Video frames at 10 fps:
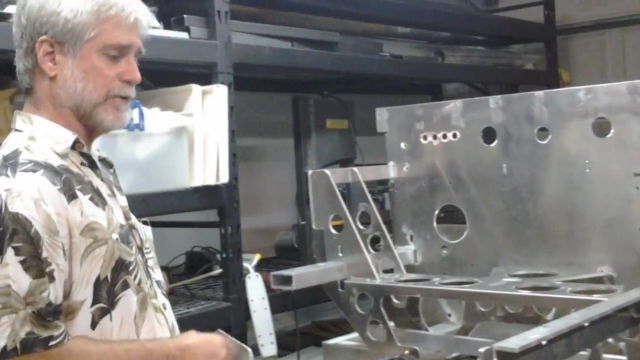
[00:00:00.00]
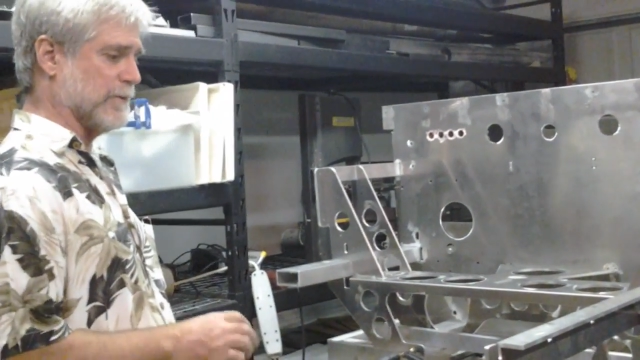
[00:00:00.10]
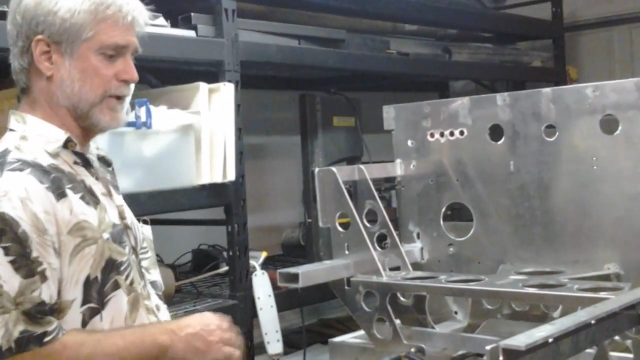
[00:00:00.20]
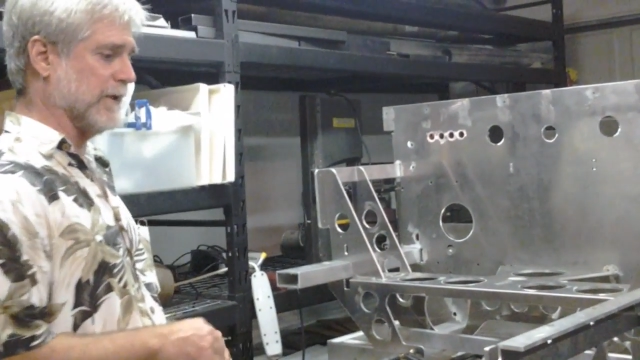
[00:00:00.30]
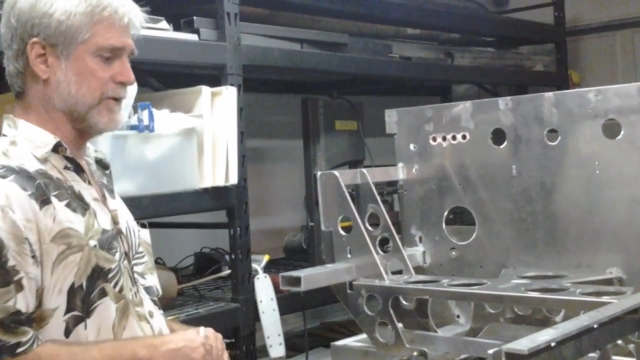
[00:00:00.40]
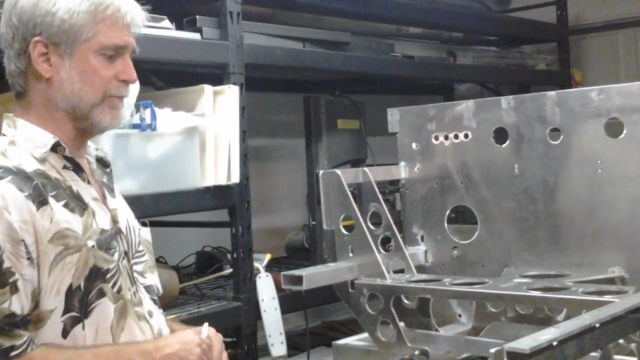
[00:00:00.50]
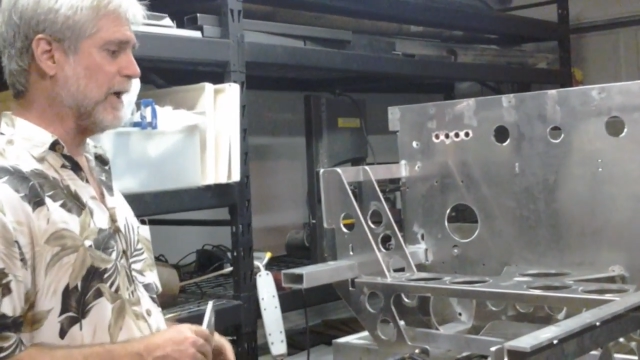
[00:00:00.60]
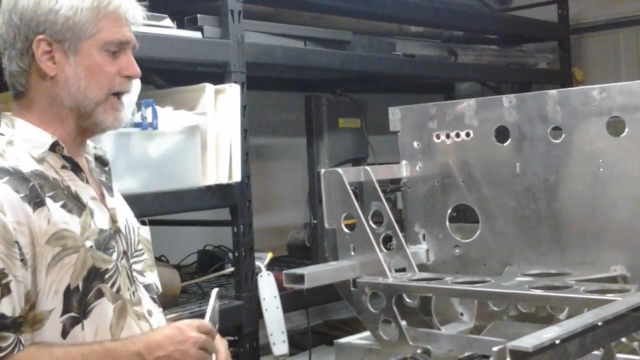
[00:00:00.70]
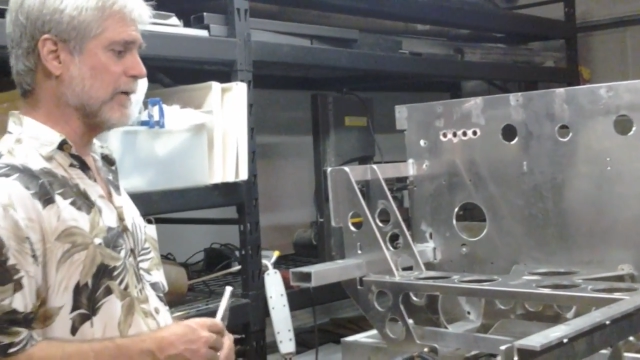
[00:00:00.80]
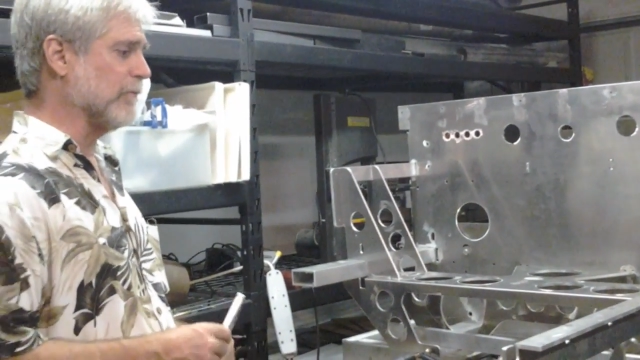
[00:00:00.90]
Once we get the
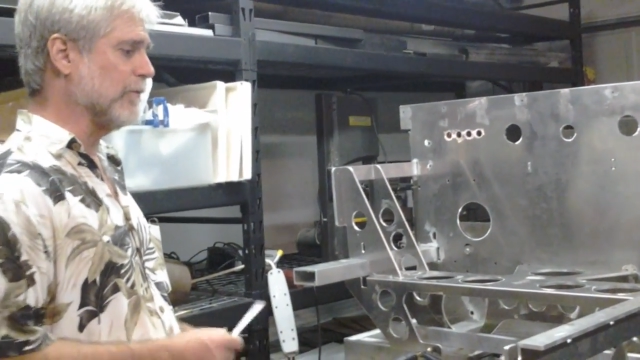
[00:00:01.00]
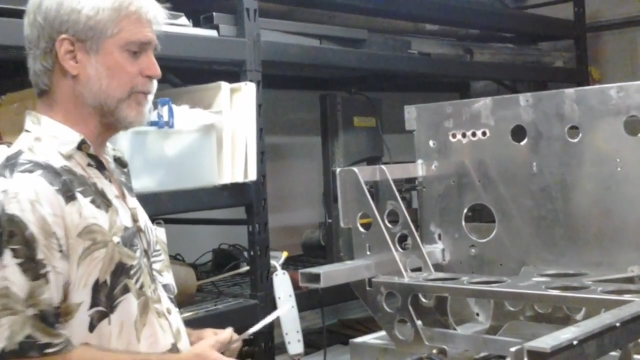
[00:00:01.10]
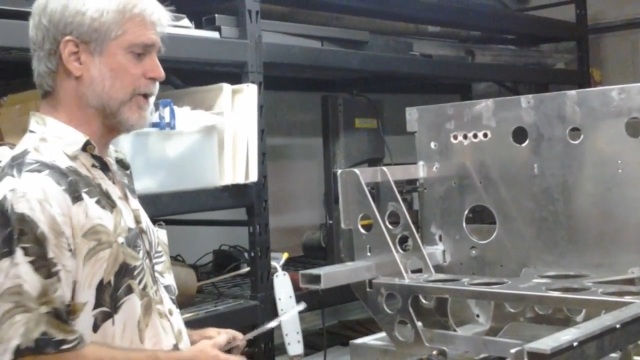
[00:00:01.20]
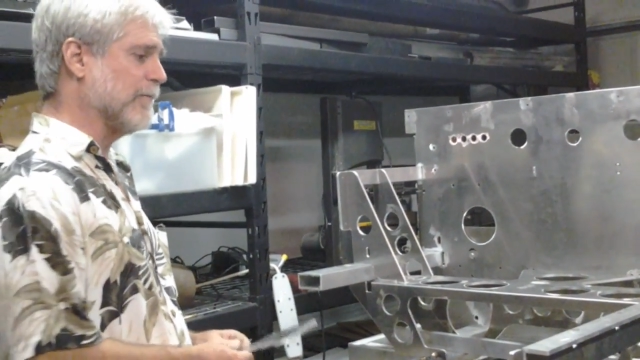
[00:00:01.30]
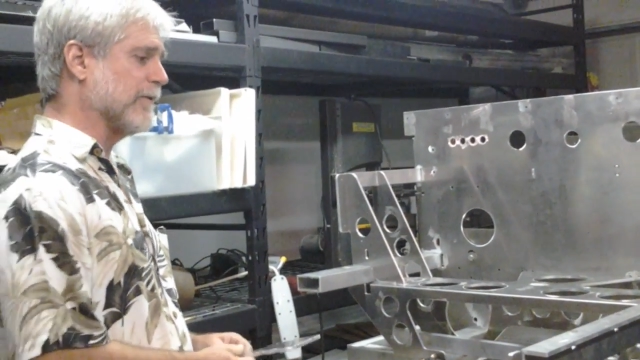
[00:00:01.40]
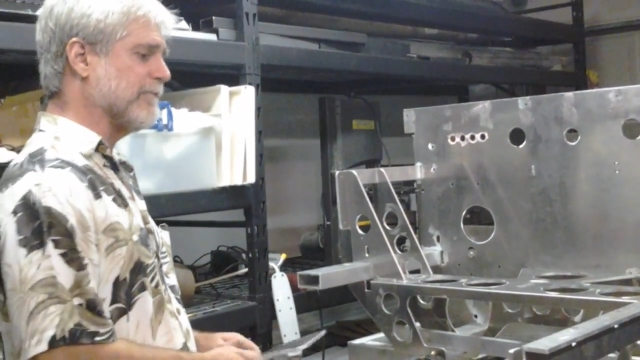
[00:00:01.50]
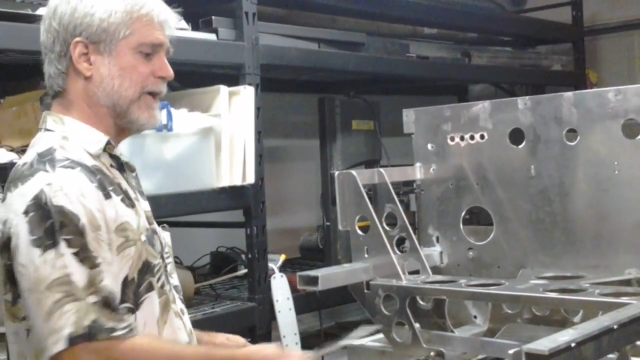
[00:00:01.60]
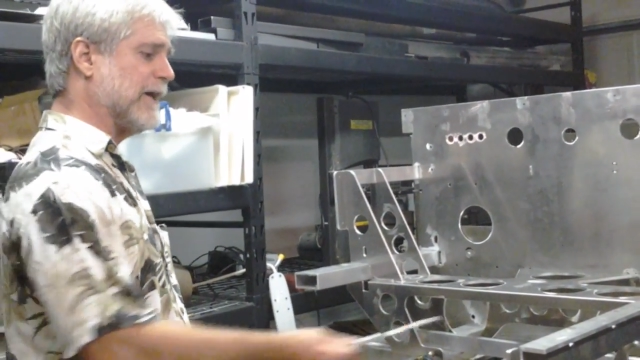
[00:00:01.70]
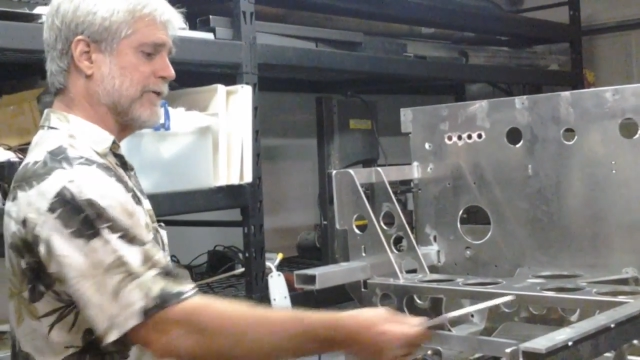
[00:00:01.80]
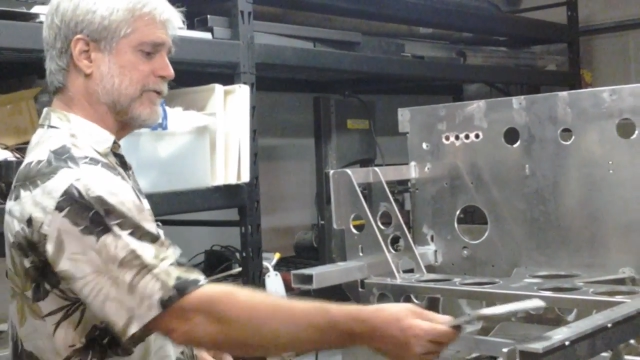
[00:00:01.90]
body, we'll probably
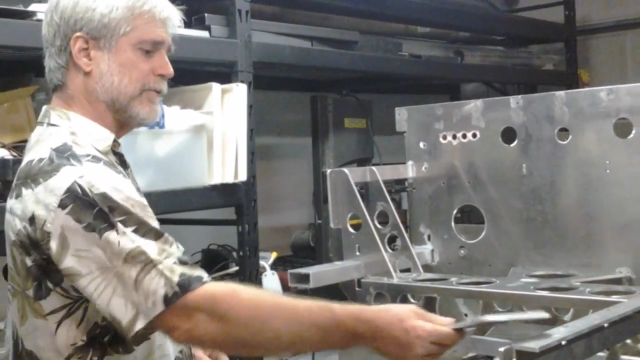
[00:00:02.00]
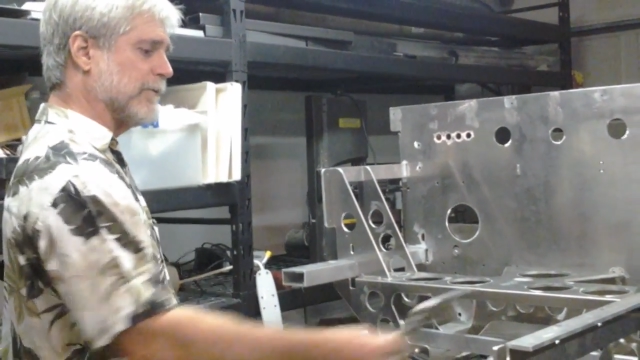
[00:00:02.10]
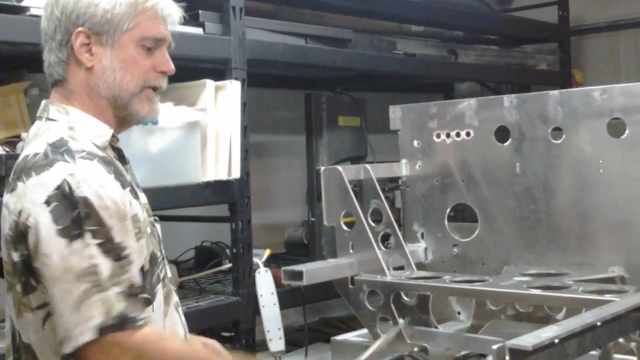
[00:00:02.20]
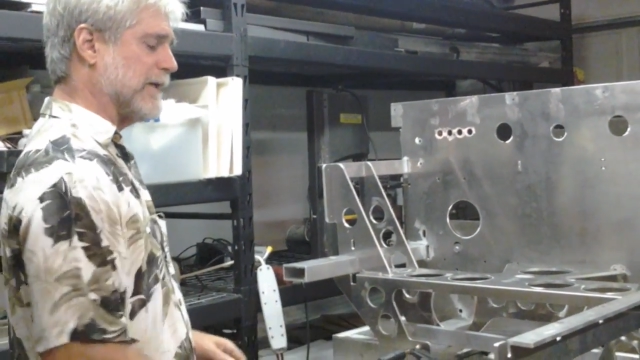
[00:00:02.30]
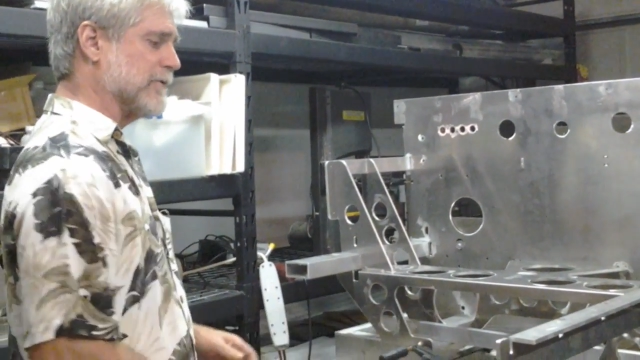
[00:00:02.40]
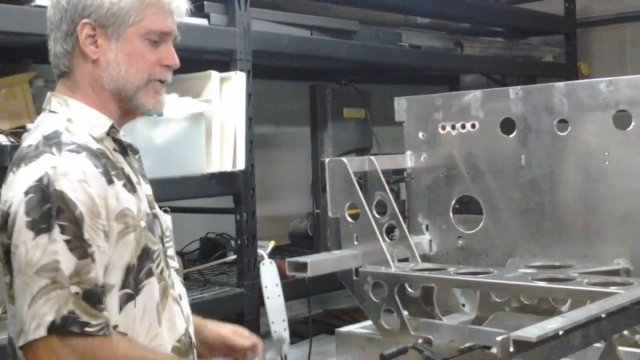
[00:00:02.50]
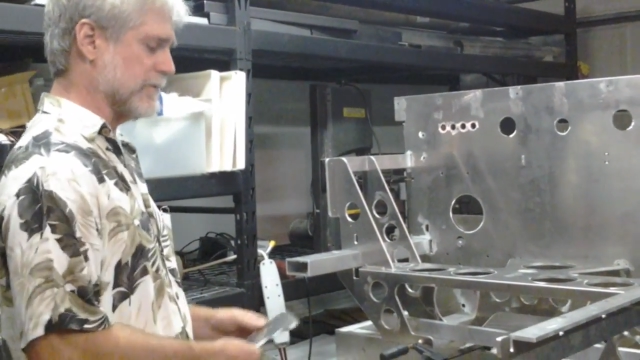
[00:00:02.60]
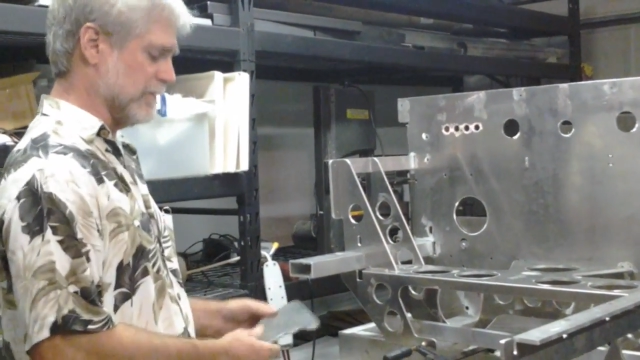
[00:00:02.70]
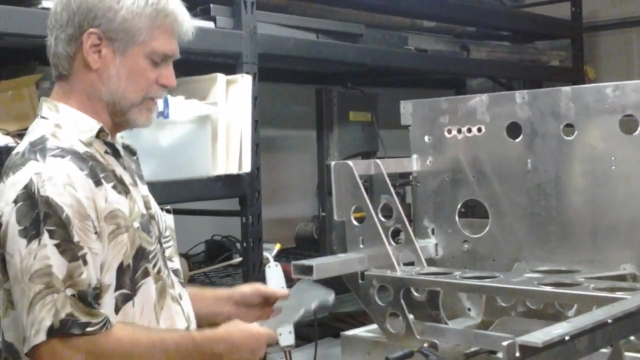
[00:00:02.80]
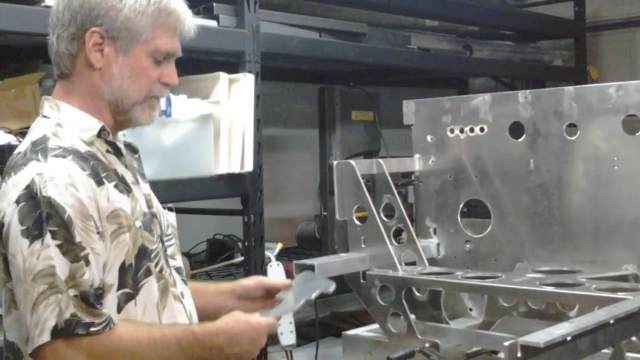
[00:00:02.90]
fine tune that
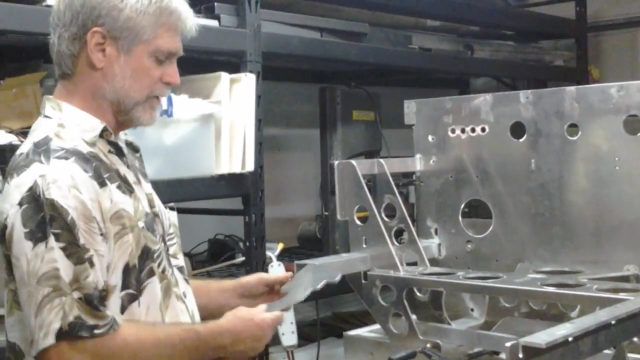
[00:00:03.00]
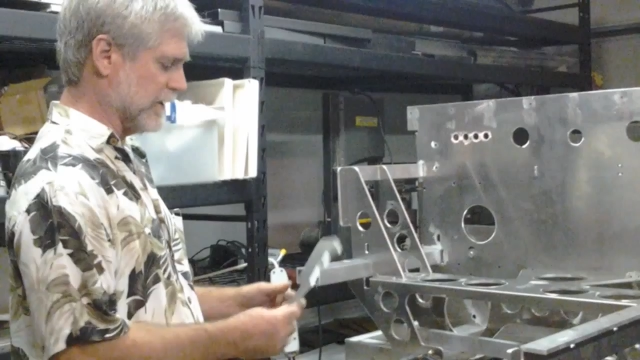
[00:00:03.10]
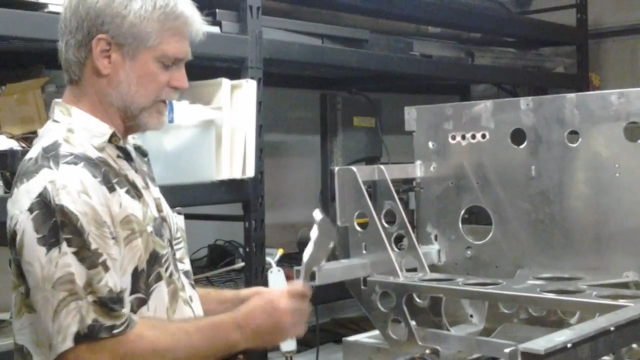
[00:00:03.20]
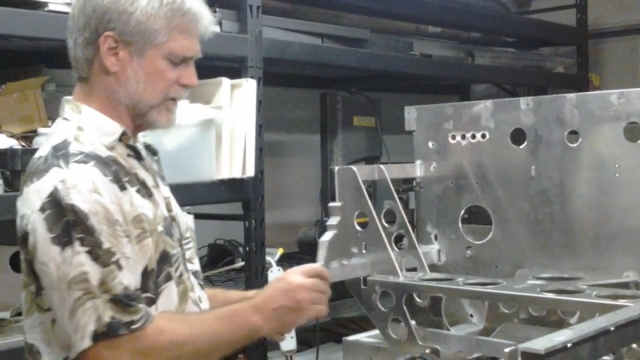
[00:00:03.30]
just a little bit.